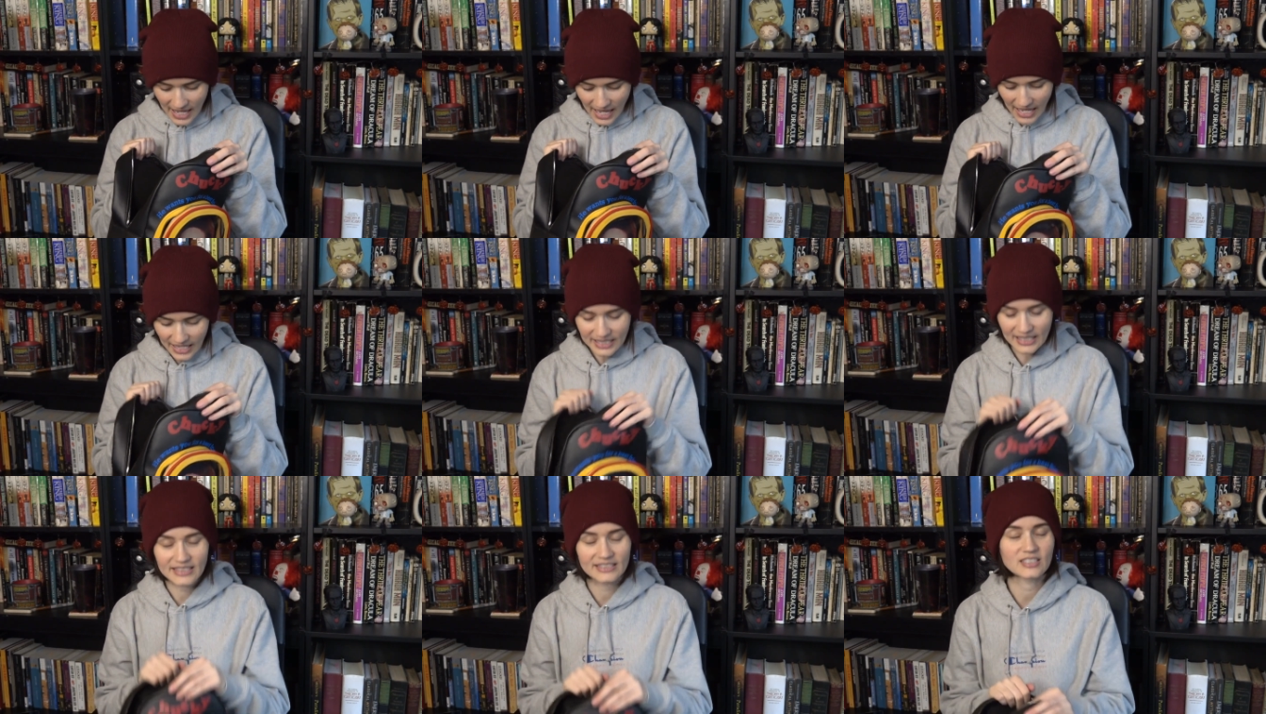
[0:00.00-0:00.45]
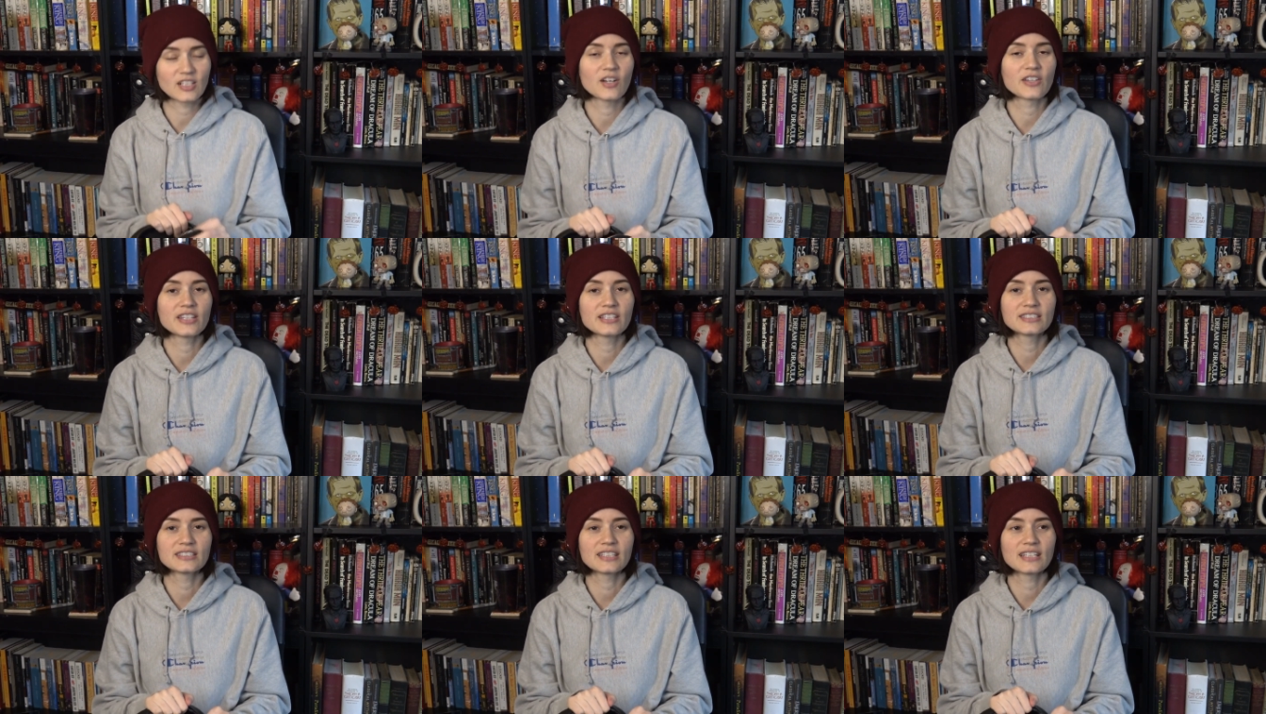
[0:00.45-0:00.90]
and I saw
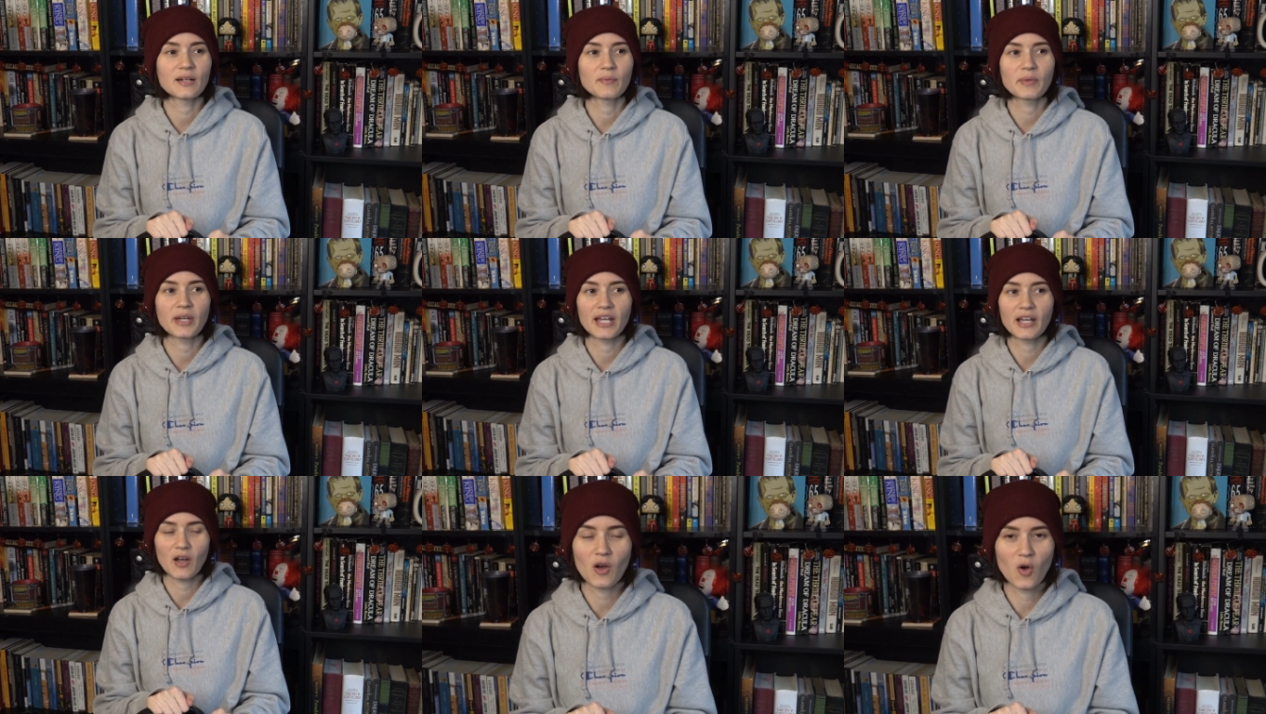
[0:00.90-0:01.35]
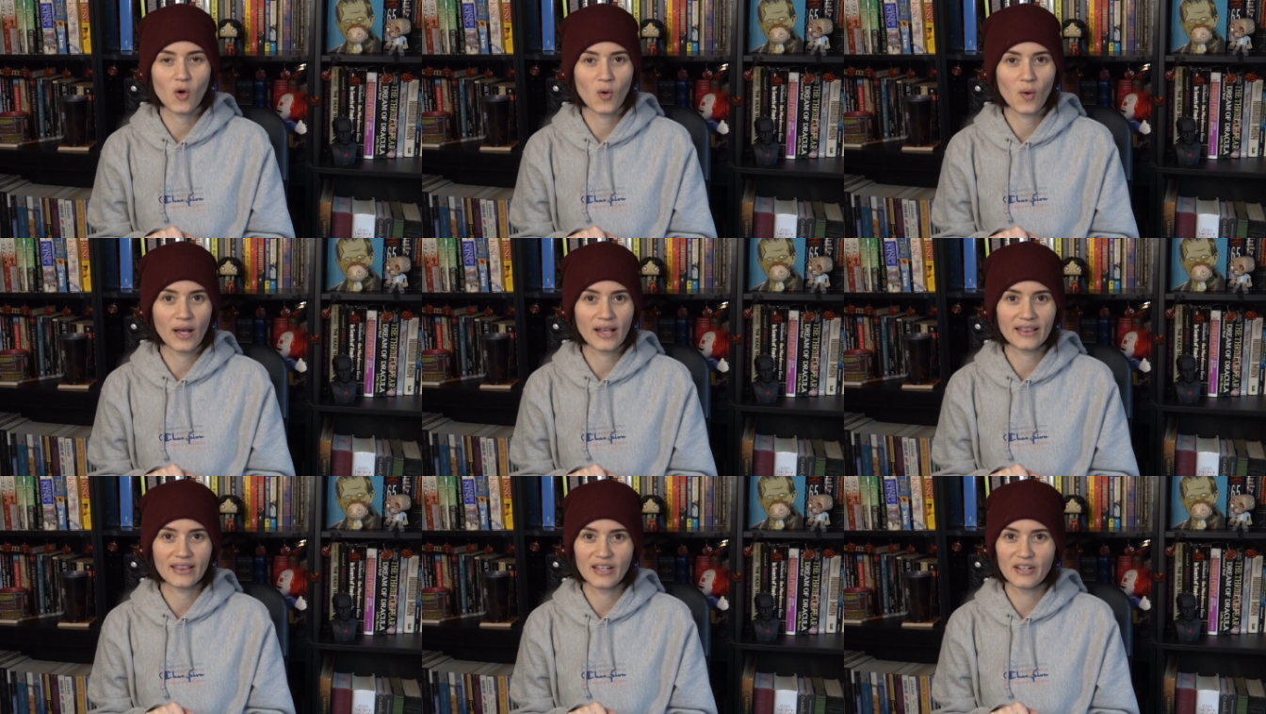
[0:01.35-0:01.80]
this and I'm like, oh,
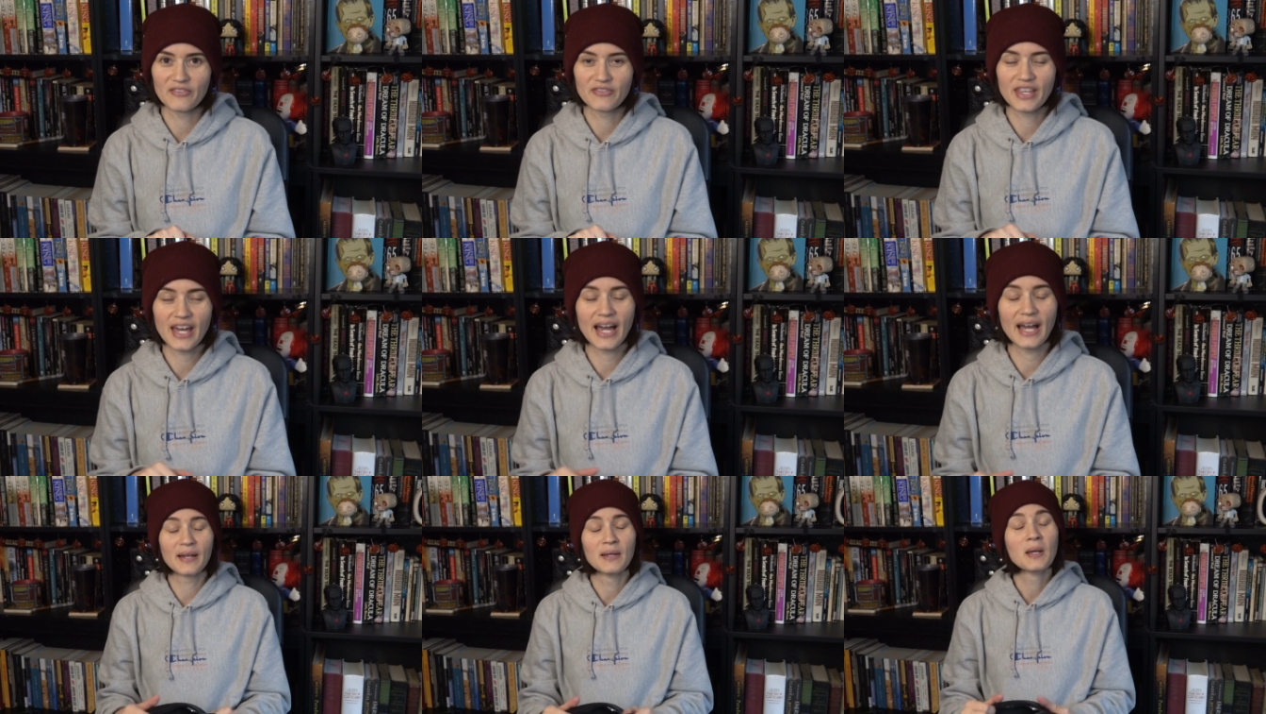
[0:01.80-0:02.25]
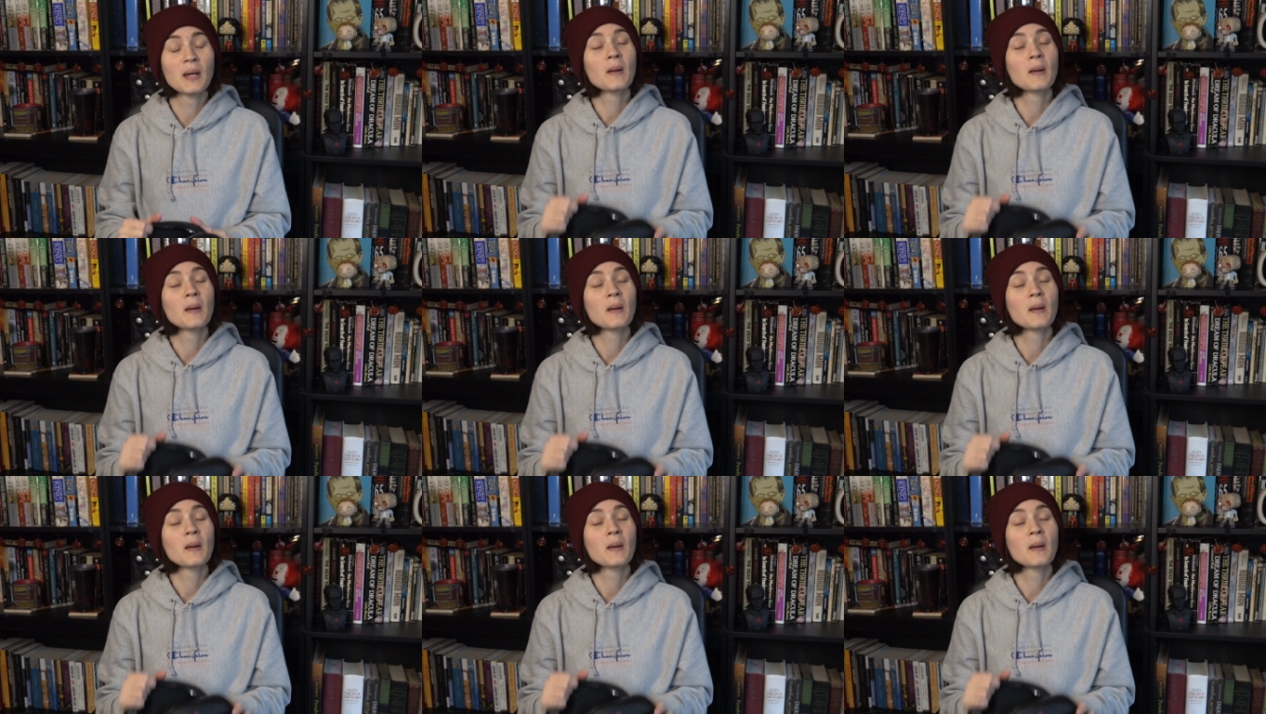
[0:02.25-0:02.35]
I love that.